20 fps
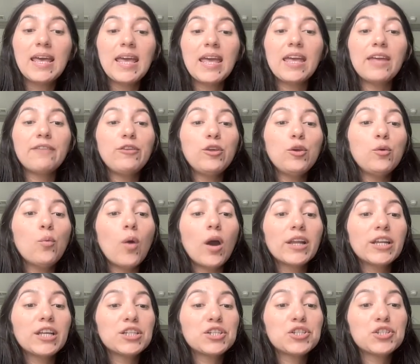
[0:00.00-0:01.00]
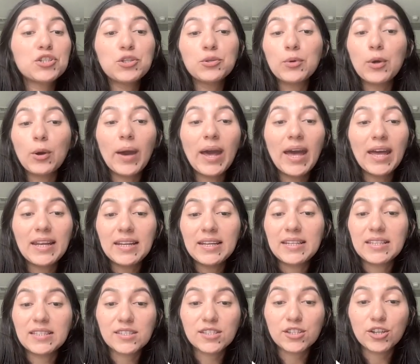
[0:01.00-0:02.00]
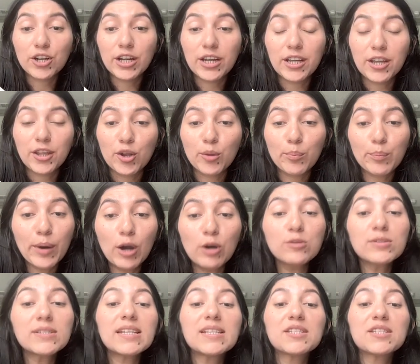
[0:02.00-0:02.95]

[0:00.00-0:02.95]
If you wanted to go ahead and insert another post,